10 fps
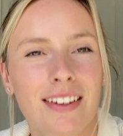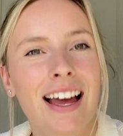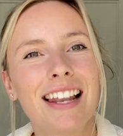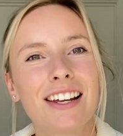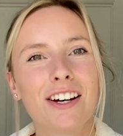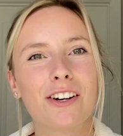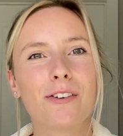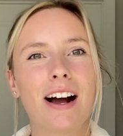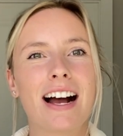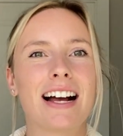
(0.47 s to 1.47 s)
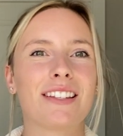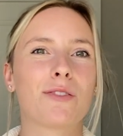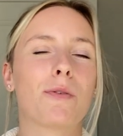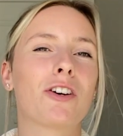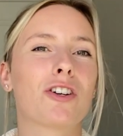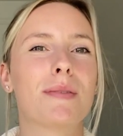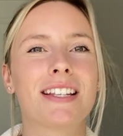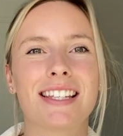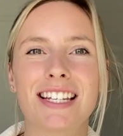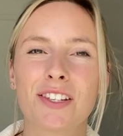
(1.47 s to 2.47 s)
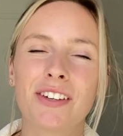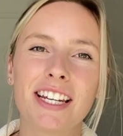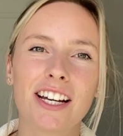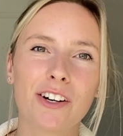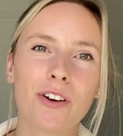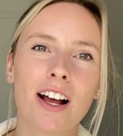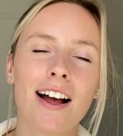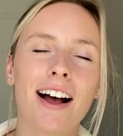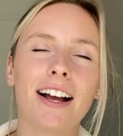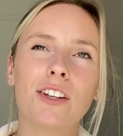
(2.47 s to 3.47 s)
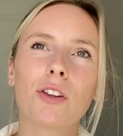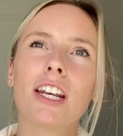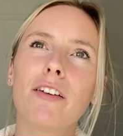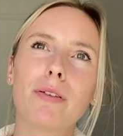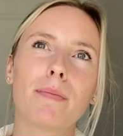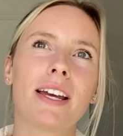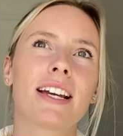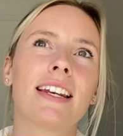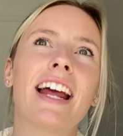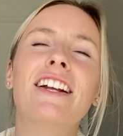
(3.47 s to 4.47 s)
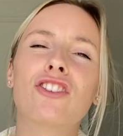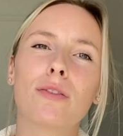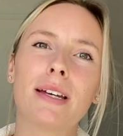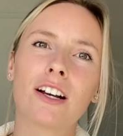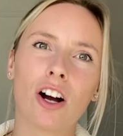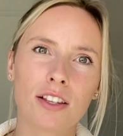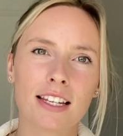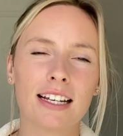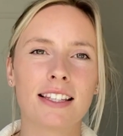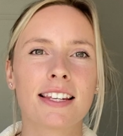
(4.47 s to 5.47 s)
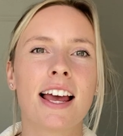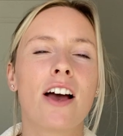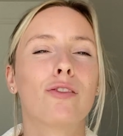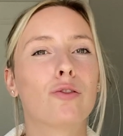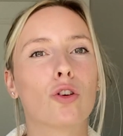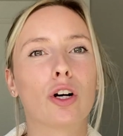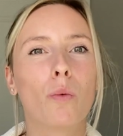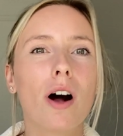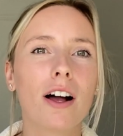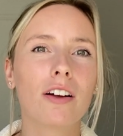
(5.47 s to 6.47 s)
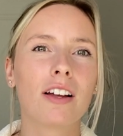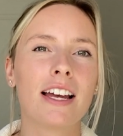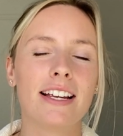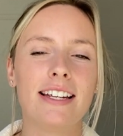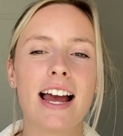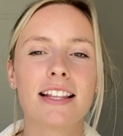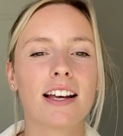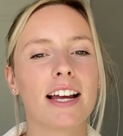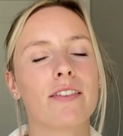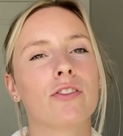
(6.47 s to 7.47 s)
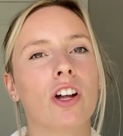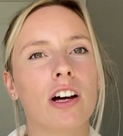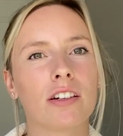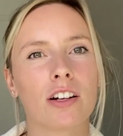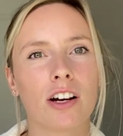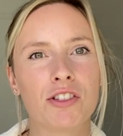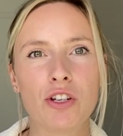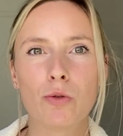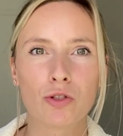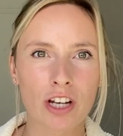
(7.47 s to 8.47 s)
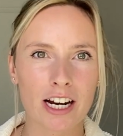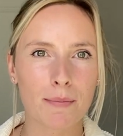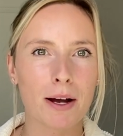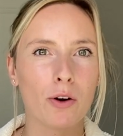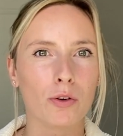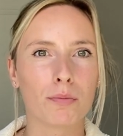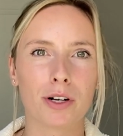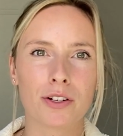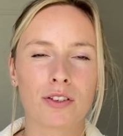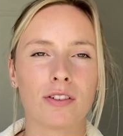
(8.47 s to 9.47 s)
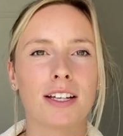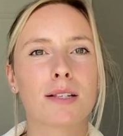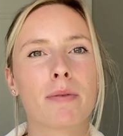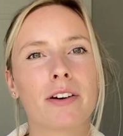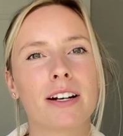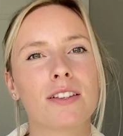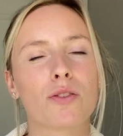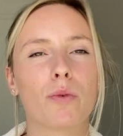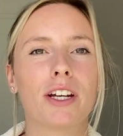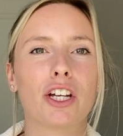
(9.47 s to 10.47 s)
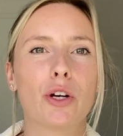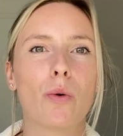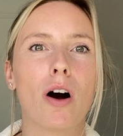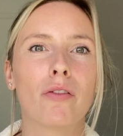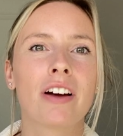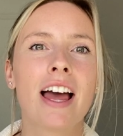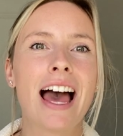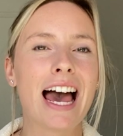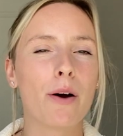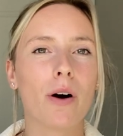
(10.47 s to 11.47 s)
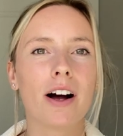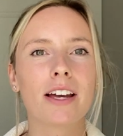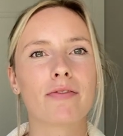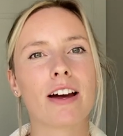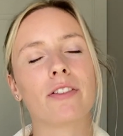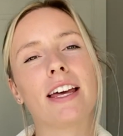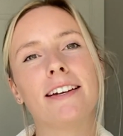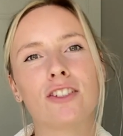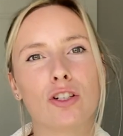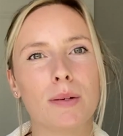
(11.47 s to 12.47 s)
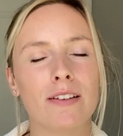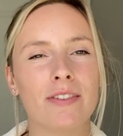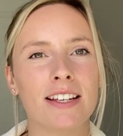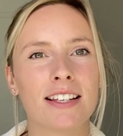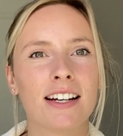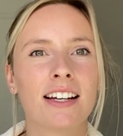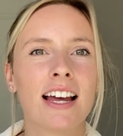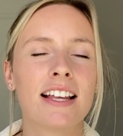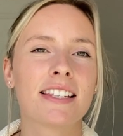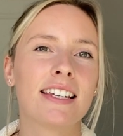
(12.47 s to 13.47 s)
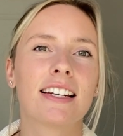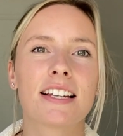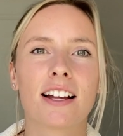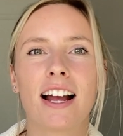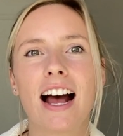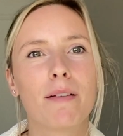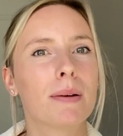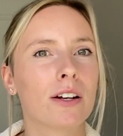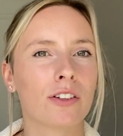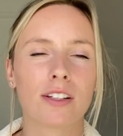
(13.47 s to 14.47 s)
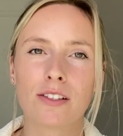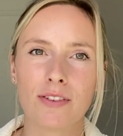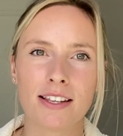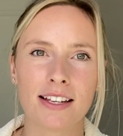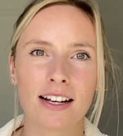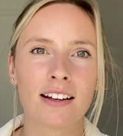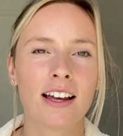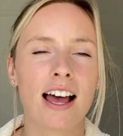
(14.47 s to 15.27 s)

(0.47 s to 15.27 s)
Hello and welcome into this video. I know that I've been making H2B content for a while, yet I have not got to share my own personal experience with you of how I found the H2B visa, seeing as I have been on this visa